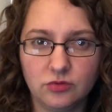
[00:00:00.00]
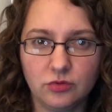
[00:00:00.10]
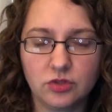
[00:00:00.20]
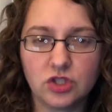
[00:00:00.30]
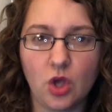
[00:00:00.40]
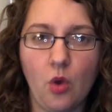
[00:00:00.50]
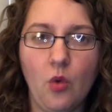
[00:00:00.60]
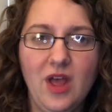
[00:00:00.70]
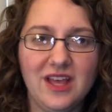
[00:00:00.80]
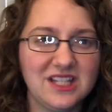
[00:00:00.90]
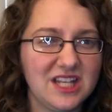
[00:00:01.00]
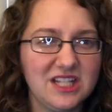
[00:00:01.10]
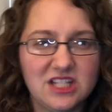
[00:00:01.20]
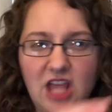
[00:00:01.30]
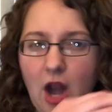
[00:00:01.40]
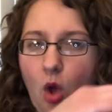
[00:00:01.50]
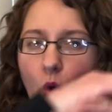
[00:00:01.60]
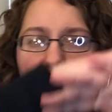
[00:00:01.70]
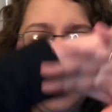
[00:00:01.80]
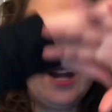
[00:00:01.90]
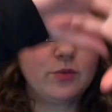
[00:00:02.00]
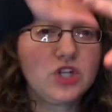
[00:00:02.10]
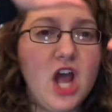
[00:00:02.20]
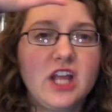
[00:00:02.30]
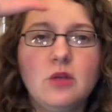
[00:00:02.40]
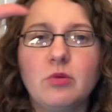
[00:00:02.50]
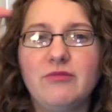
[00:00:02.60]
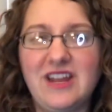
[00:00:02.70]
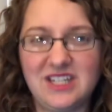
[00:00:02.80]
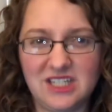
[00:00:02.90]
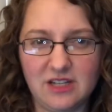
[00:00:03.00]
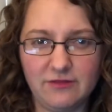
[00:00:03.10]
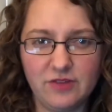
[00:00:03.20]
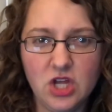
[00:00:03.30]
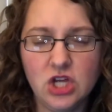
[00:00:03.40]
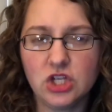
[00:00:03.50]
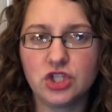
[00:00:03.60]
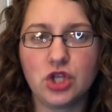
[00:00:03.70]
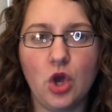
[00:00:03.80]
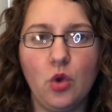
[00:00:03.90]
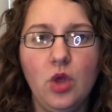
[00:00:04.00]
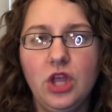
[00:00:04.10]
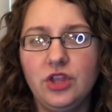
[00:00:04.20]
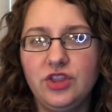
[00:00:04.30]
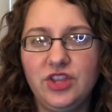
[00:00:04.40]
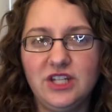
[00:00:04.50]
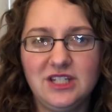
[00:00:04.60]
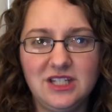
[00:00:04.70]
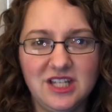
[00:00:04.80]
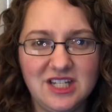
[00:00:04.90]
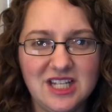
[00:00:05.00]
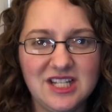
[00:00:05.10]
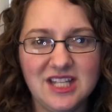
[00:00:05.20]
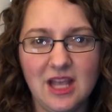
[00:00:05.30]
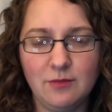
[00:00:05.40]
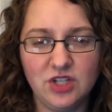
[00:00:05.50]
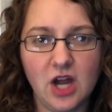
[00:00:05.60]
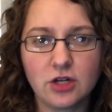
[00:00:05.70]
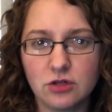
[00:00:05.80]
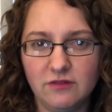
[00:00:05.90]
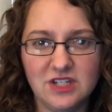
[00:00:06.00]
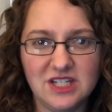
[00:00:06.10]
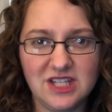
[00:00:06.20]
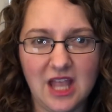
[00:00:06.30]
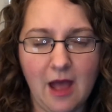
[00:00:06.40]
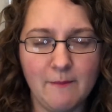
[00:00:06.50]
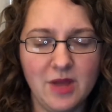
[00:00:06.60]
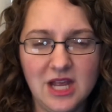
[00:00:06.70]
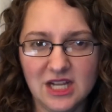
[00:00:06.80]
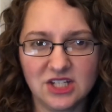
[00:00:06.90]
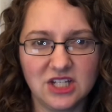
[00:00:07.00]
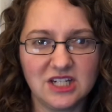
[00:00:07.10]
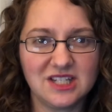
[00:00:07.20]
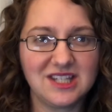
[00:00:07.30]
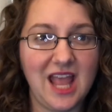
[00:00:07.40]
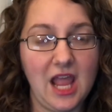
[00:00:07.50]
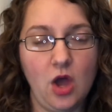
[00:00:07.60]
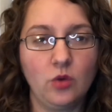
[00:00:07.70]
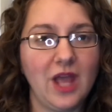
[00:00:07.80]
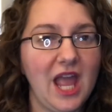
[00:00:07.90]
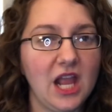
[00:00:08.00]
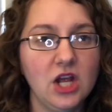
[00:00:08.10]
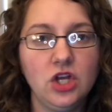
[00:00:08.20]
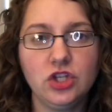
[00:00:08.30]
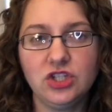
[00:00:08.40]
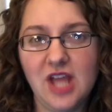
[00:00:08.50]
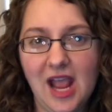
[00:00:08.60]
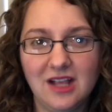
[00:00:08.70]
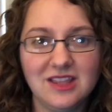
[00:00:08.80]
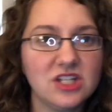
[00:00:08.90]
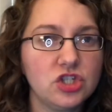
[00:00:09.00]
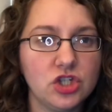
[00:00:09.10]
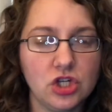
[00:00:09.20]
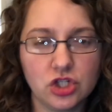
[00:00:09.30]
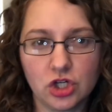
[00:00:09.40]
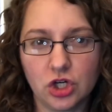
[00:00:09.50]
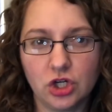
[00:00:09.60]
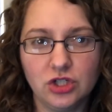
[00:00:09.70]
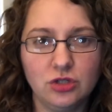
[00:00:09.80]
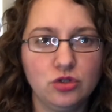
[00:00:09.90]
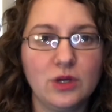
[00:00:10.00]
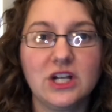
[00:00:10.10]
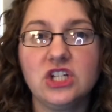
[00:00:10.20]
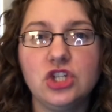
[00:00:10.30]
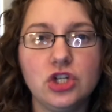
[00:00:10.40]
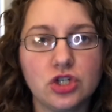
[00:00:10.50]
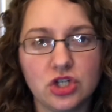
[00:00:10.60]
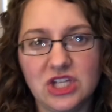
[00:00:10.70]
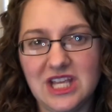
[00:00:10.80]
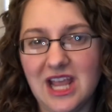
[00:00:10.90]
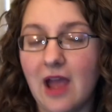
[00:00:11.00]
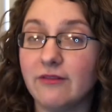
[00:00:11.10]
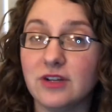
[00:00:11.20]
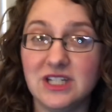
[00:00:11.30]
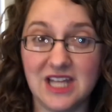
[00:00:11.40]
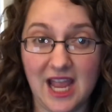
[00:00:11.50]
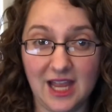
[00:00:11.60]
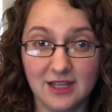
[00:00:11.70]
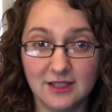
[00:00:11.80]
So it's that whole, and we're talking preventative. So the TCM, the doctor of TCM is going to say, okay, take this ginger, you drink a ginger tea every day.